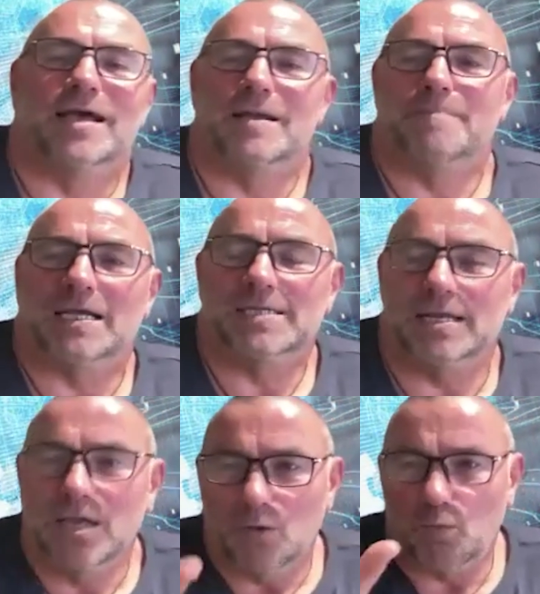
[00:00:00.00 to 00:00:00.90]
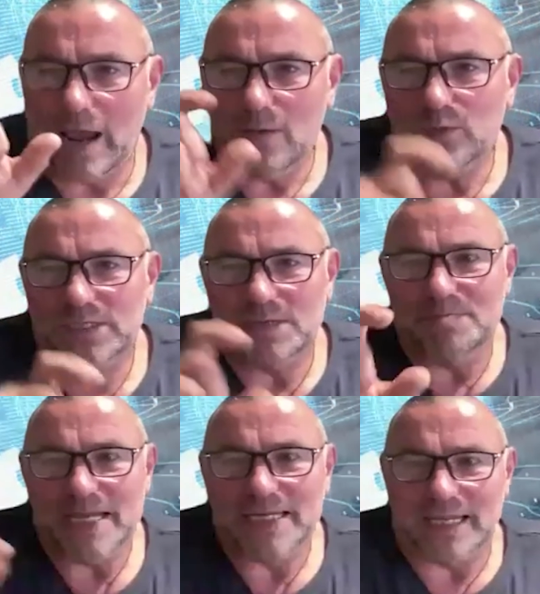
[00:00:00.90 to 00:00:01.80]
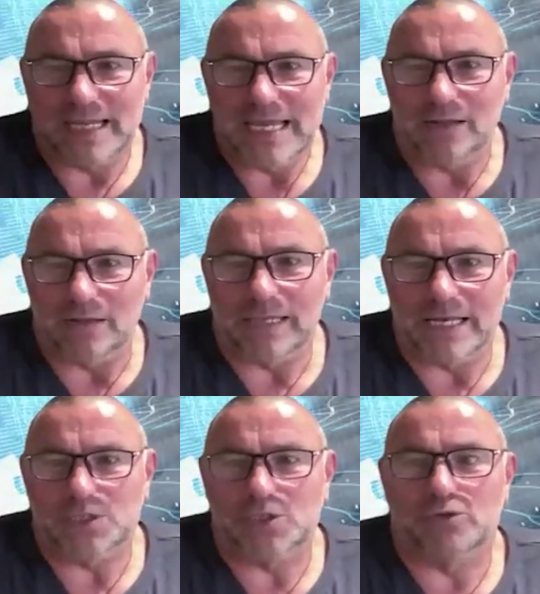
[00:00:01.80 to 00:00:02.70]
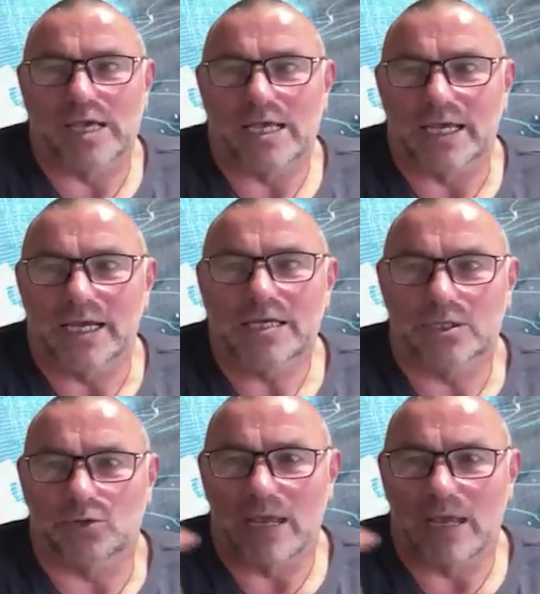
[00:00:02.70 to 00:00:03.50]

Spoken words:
I said, when was it made illegal in Australia